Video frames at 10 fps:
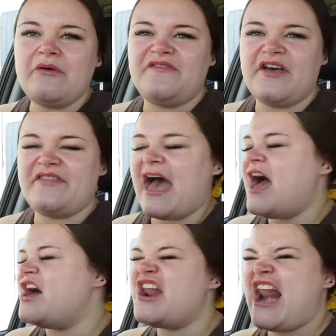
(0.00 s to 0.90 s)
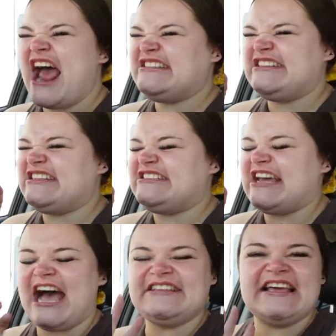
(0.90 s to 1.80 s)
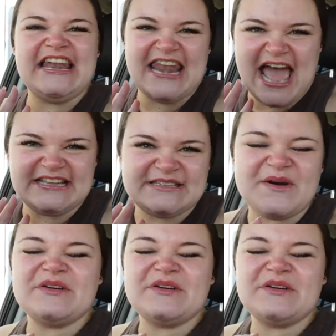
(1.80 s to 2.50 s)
Out further, rat-a-tat-tat, let's go